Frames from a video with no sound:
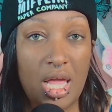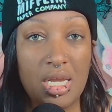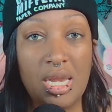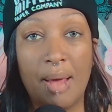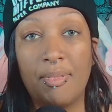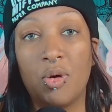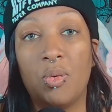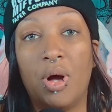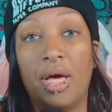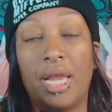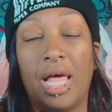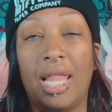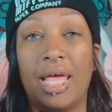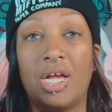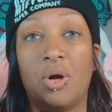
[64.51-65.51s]
Number one,
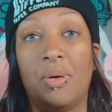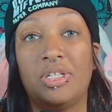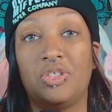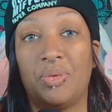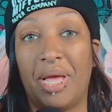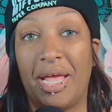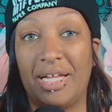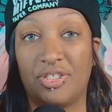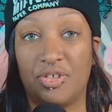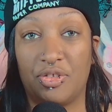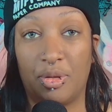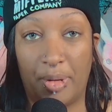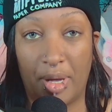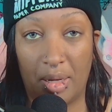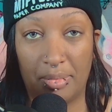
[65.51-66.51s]
I like going to Answer
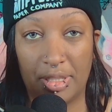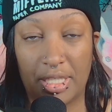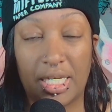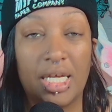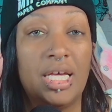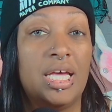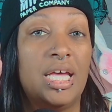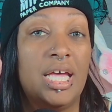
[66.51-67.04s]
the Public.